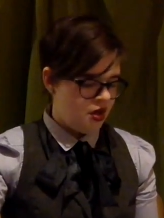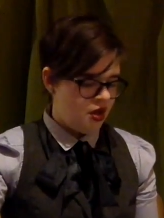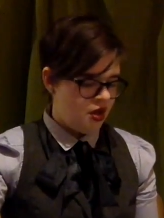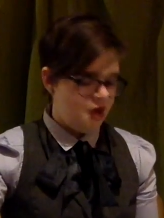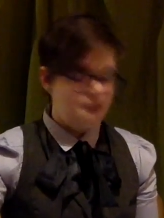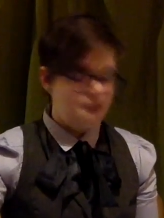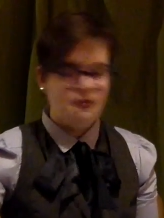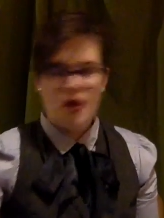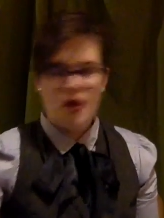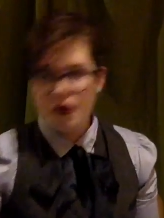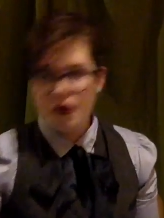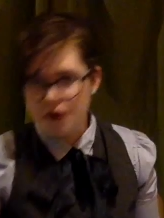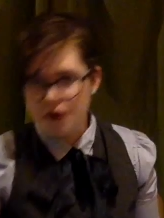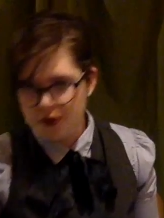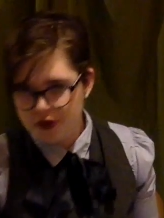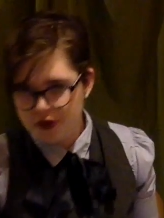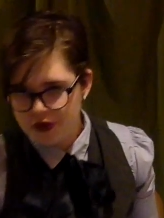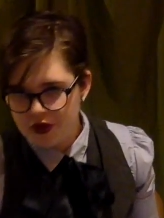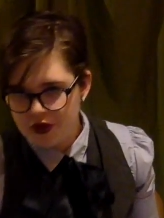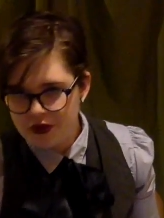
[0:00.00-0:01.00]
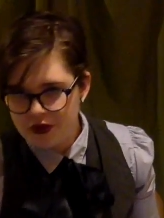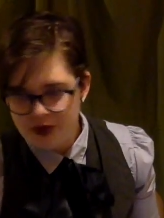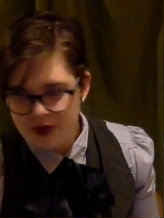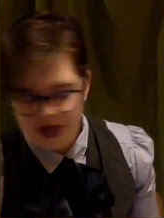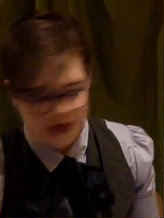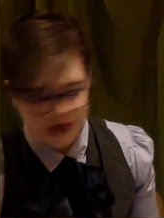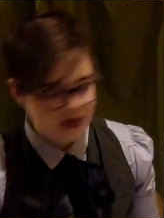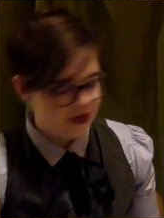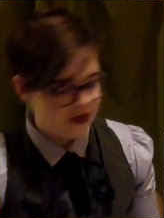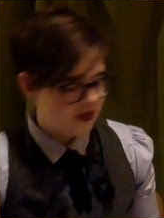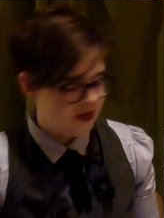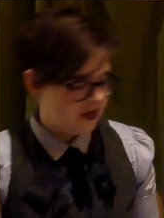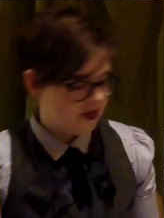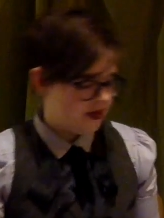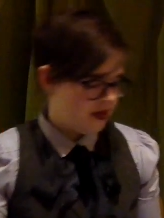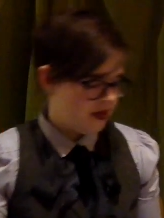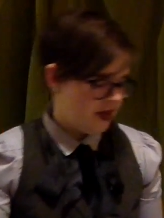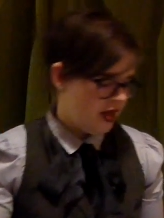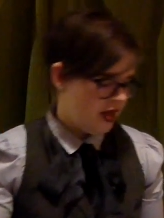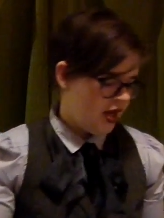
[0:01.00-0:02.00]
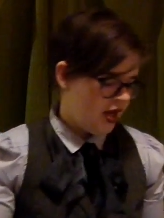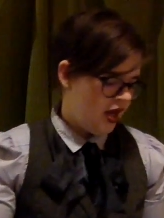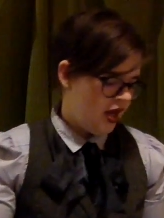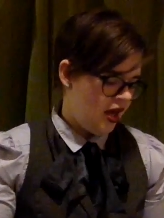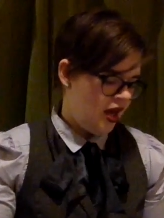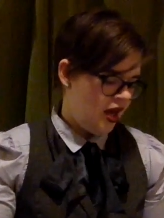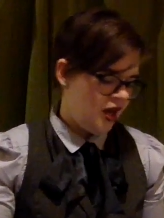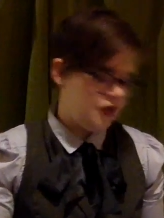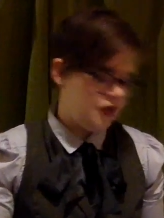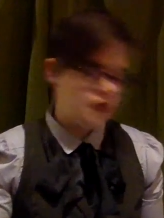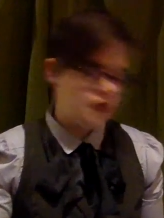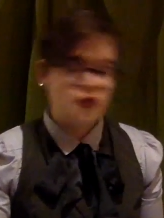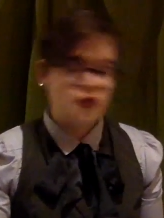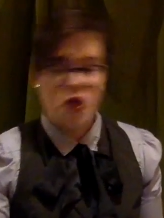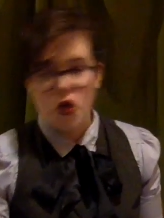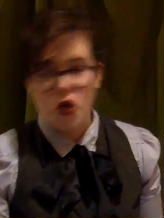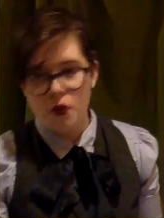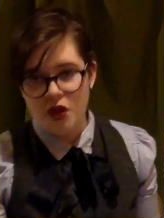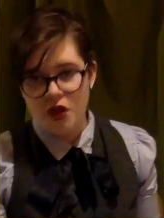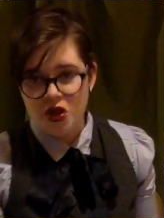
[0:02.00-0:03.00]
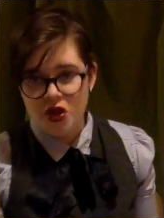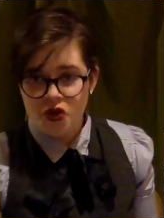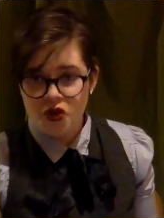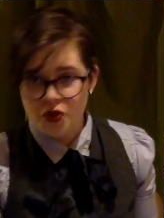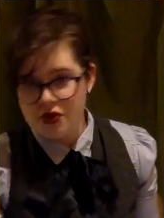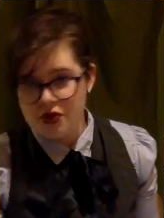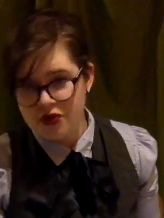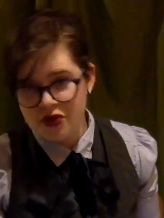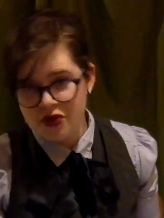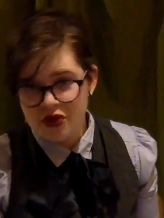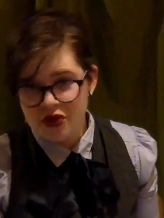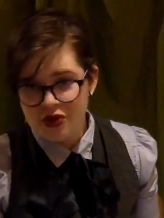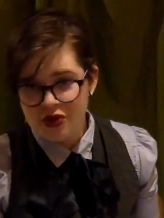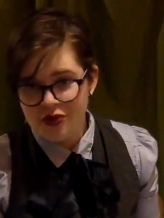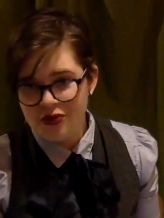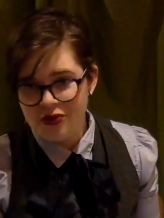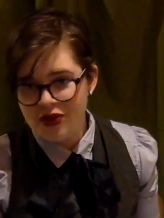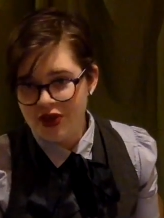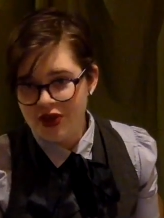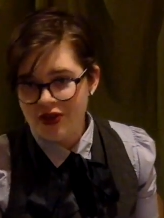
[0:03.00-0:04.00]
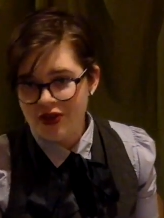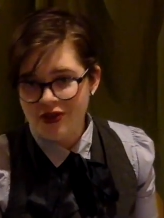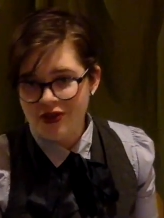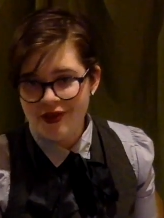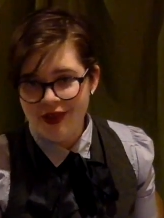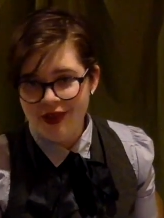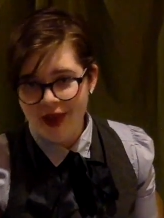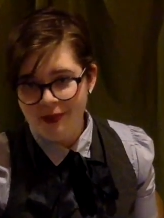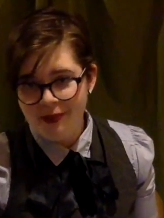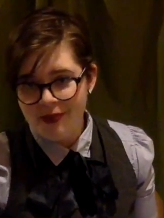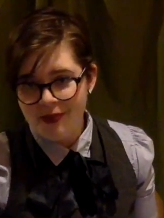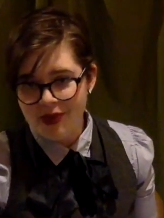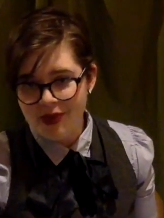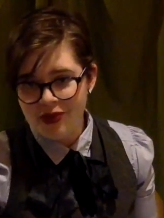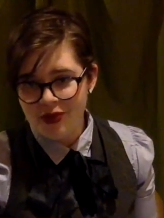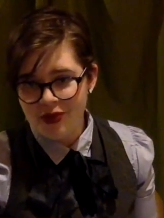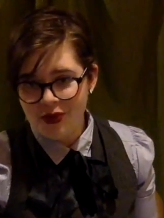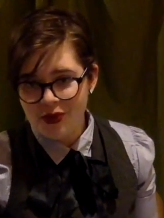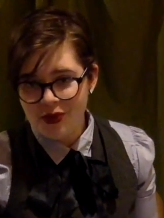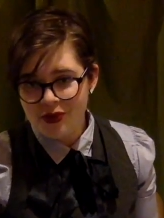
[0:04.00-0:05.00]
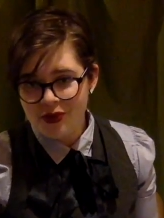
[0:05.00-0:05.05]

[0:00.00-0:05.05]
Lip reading: multiple suspects, and so many twists and turns it could not be told